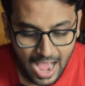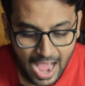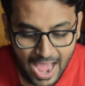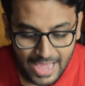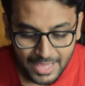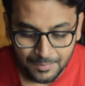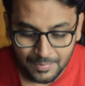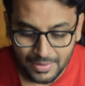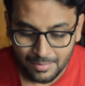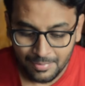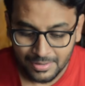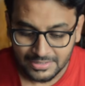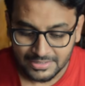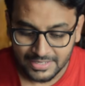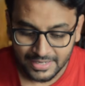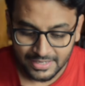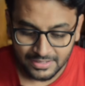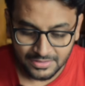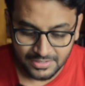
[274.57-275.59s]
IBM has
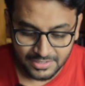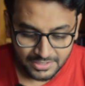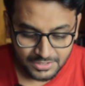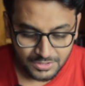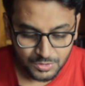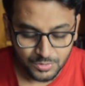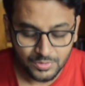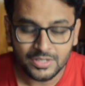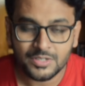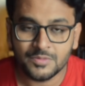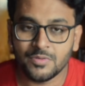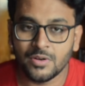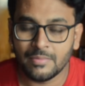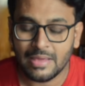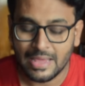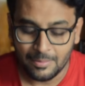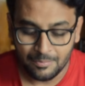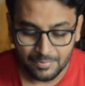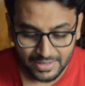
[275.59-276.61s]
taken three students
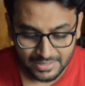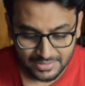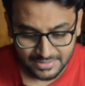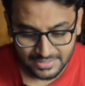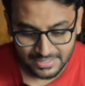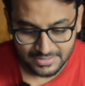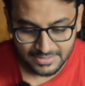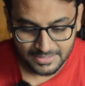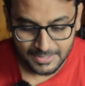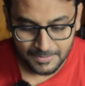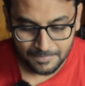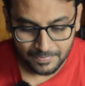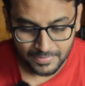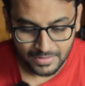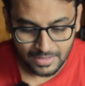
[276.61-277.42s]
from MTech CSE.